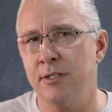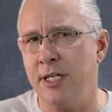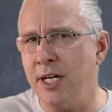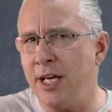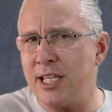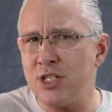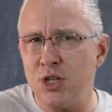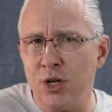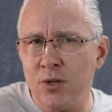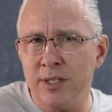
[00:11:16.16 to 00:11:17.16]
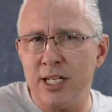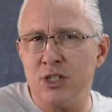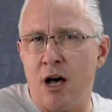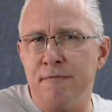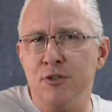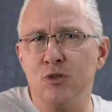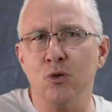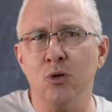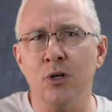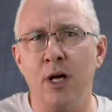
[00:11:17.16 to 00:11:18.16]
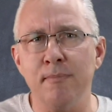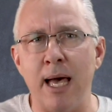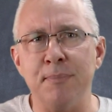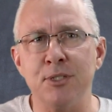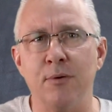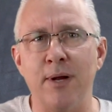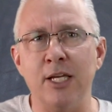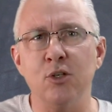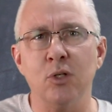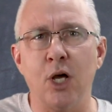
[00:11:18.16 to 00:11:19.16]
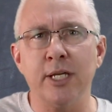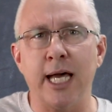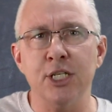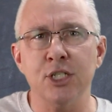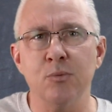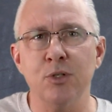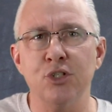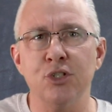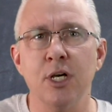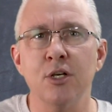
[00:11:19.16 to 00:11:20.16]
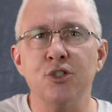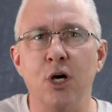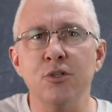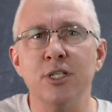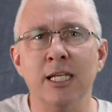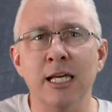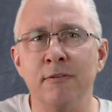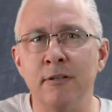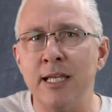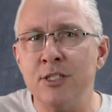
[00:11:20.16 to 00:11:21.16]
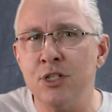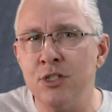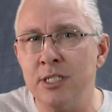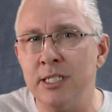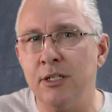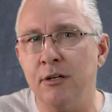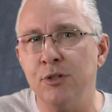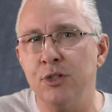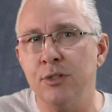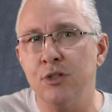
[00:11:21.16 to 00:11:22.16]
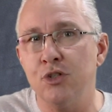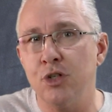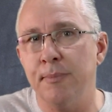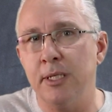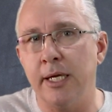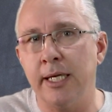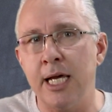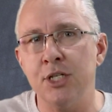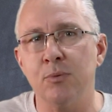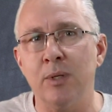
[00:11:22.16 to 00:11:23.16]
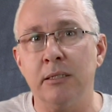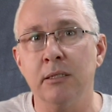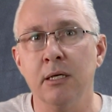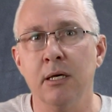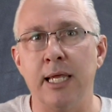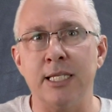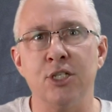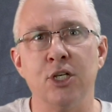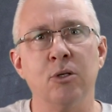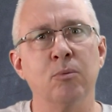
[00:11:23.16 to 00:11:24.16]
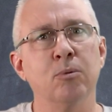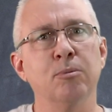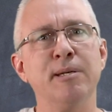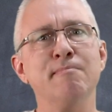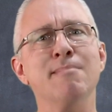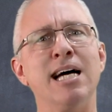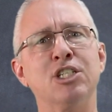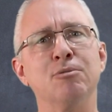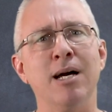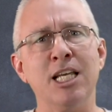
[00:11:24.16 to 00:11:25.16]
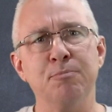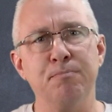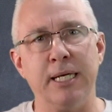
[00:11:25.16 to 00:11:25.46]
So you know that circle that is often drawn on maps around your location which shows the level of uncertainty of your determined location? Well, that circle will be much, much